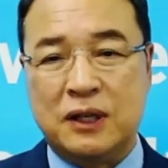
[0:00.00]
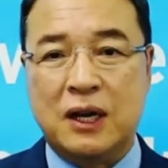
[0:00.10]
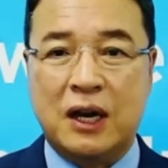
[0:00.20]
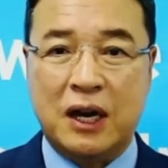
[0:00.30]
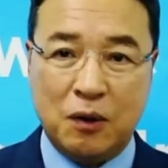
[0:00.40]

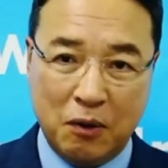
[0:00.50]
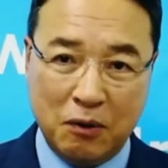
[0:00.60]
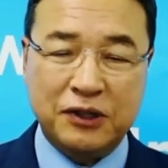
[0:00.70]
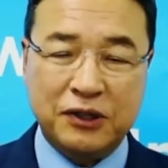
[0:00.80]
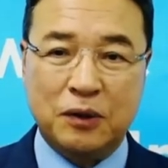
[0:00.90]
and
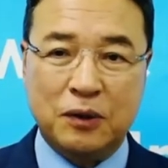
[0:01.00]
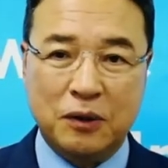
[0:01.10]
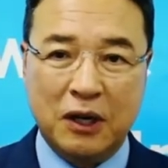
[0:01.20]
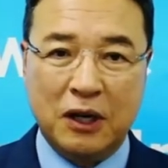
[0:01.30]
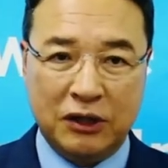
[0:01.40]
also
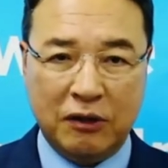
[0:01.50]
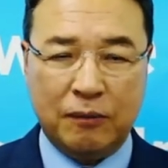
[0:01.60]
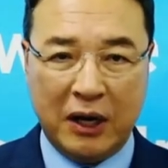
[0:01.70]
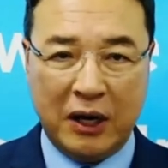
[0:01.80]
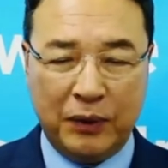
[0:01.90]
share
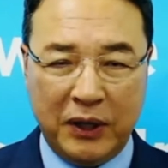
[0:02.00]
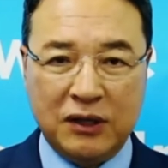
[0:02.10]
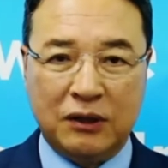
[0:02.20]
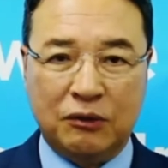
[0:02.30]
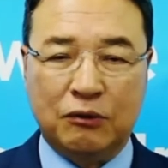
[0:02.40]
my
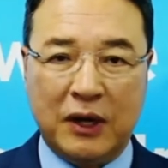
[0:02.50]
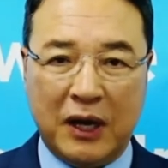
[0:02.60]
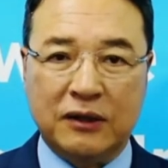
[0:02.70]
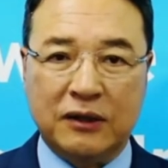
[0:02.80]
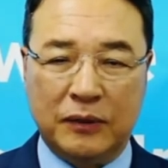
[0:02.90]
vision through
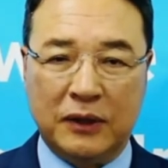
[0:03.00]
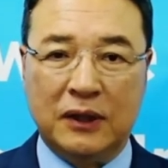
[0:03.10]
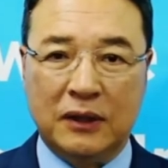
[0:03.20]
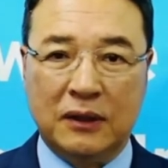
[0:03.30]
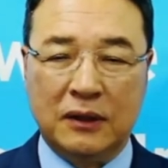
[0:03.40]
Atomy.
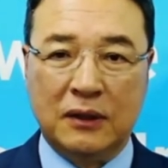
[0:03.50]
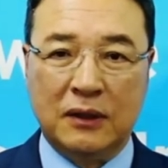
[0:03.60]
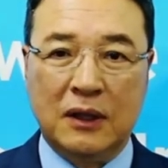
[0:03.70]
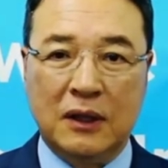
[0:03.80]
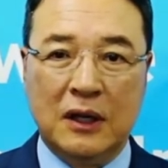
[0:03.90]

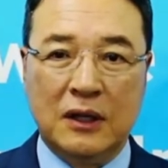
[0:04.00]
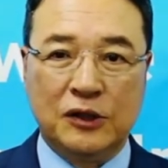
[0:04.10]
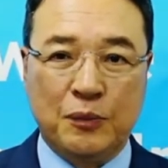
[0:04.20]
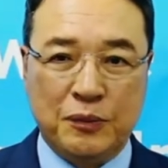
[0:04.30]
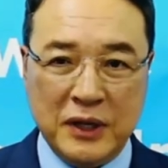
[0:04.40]
So
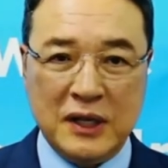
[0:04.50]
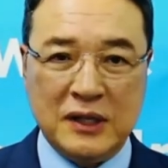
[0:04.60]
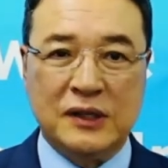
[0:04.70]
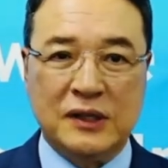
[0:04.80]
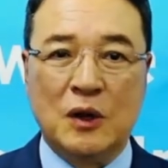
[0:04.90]

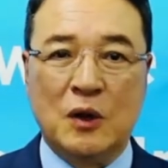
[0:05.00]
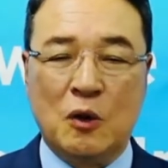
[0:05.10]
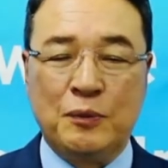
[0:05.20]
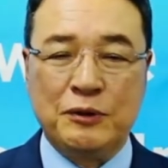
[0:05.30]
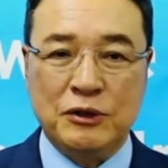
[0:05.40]
please
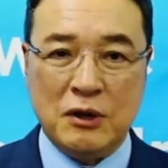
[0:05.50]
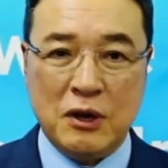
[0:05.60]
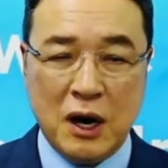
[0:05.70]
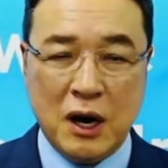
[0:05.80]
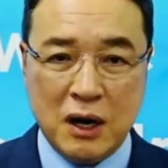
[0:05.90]
open your
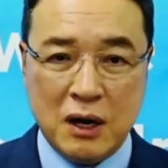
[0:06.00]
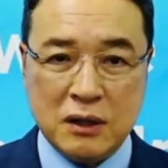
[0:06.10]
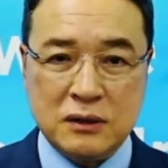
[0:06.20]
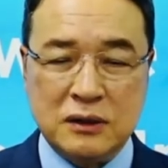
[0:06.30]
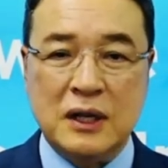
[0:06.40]
heart
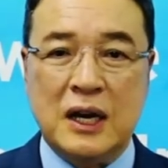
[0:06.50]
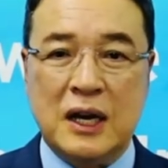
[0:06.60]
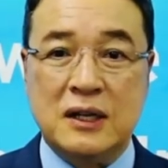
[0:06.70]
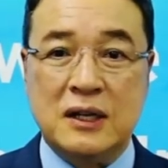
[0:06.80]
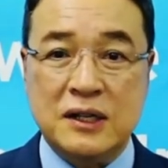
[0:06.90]

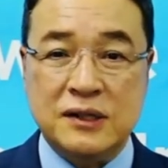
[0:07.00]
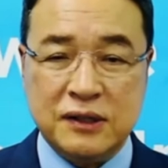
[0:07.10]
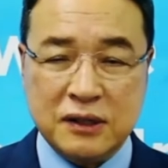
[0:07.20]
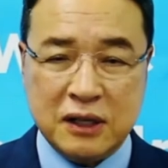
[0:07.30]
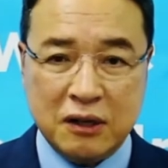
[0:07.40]
and listen
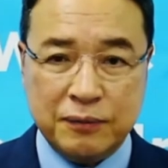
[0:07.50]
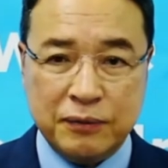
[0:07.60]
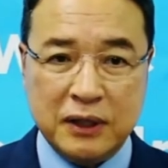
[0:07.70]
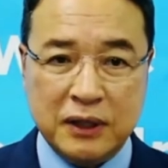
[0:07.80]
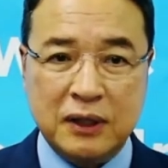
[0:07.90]

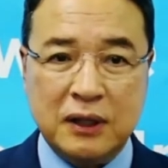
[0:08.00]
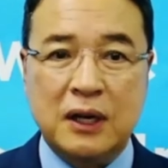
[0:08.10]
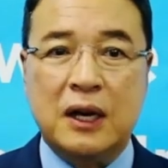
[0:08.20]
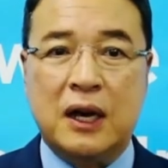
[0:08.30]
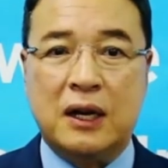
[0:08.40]
carefully,
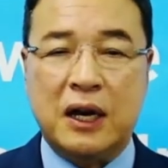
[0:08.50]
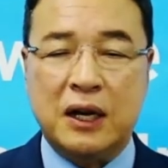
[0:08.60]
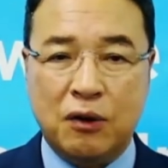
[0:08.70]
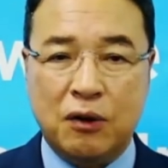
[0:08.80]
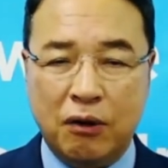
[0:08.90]
and I
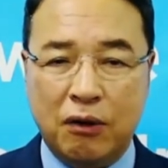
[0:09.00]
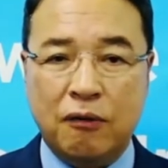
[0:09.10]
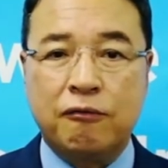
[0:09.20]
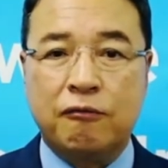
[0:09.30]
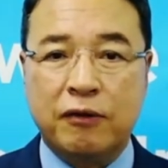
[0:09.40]

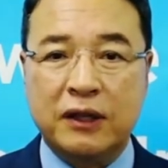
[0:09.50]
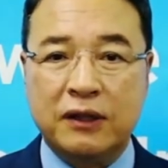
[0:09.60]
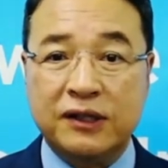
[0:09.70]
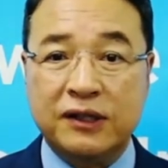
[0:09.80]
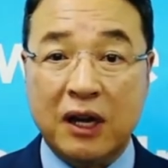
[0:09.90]
hope when
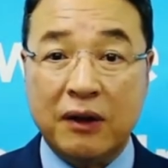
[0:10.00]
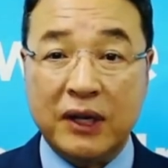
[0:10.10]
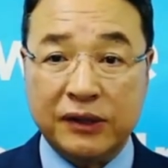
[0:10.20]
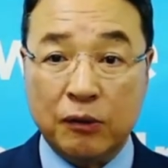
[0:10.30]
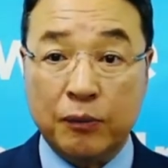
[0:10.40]
this seminar
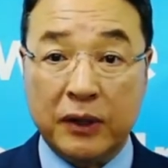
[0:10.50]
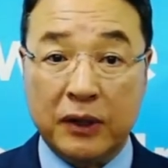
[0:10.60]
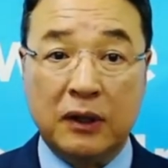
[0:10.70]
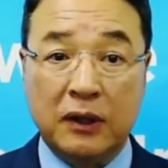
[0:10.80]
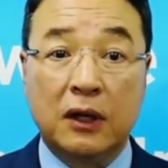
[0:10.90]
is
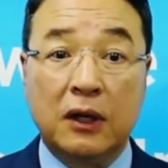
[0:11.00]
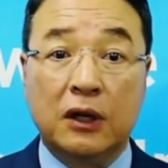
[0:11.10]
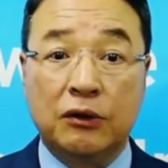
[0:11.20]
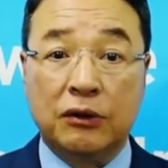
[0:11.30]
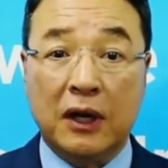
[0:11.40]
over,
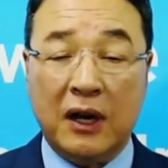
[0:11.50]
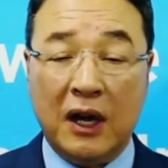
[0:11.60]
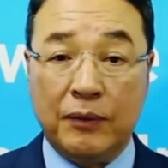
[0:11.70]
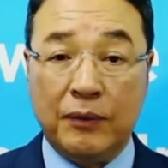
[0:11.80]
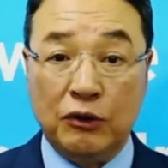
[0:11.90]
you can
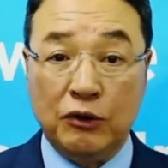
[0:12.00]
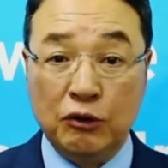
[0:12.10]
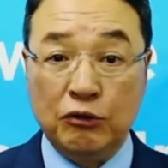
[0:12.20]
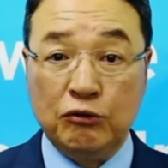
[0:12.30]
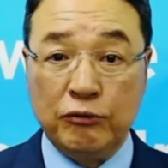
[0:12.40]
have a new
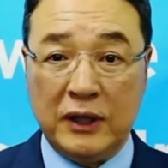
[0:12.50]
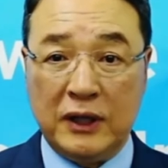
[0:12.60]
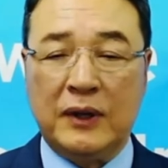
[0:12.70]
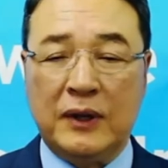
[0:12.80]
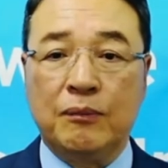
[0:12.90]

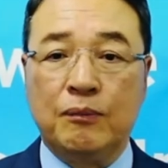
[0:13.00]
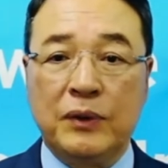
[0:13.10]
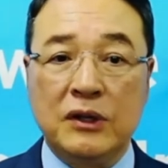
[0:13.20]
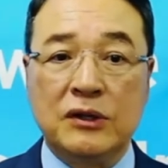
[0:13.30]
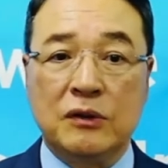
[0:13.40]
dream and
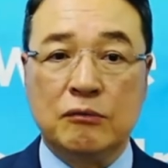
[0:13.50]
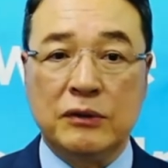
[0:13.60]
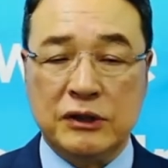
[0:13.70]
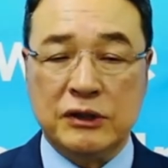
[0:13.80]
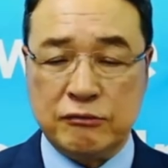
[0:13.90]
vision with
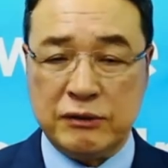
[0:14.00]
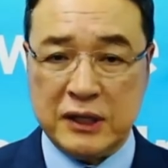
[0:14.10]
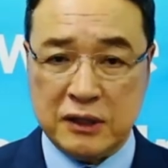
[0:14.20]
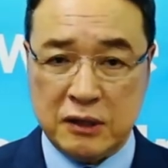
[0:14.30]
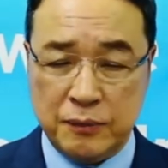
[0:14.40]
this
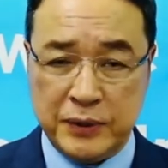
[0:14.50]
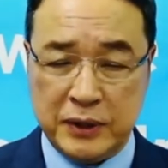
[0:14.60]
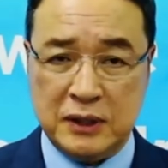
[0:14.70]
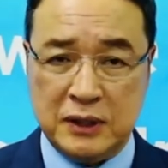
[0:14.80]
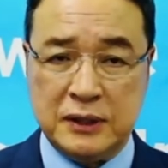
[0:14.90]
great company.